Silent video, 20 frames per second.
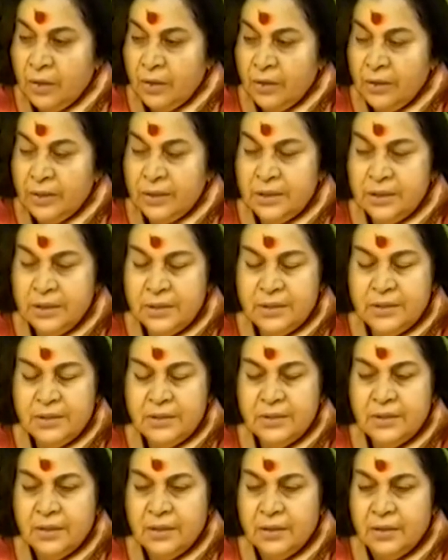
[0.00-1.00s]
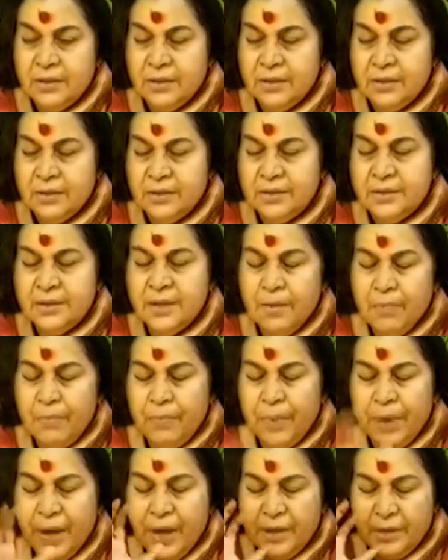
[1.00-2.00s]
This is some
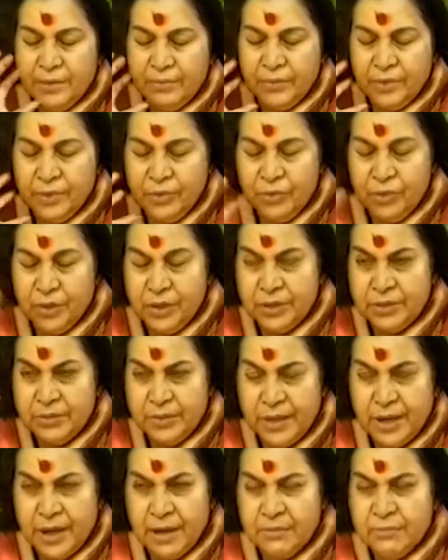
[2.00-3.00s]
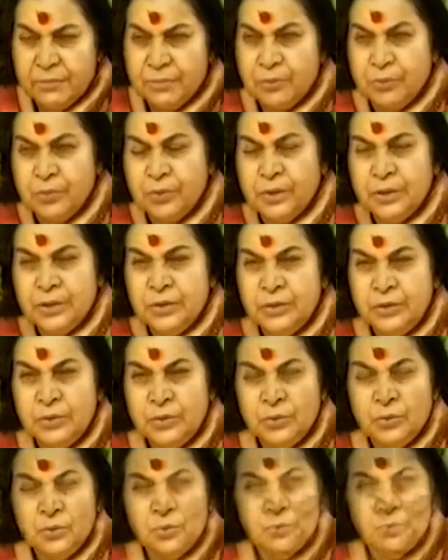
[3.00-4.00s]
part of the Yogeshwara I have spoken to
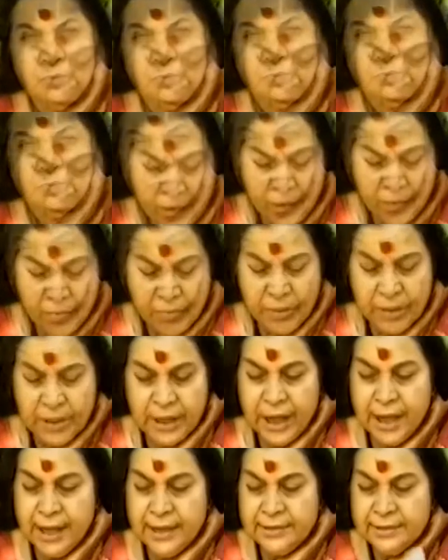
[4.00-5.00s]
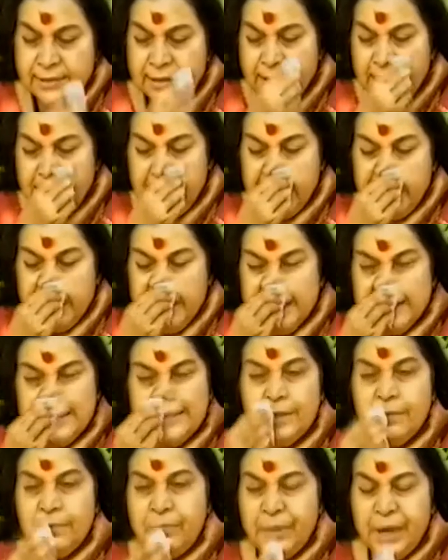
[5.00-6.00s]
you. But as he is
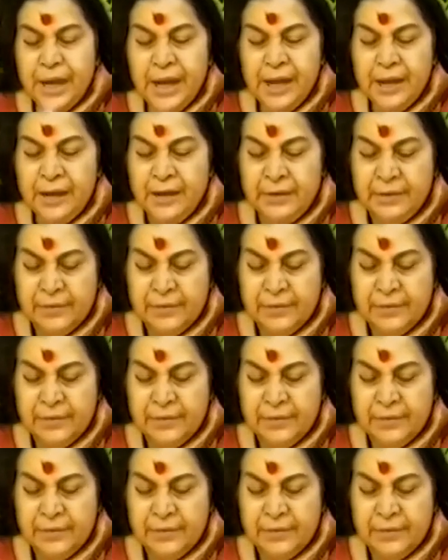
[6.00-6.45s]
the brain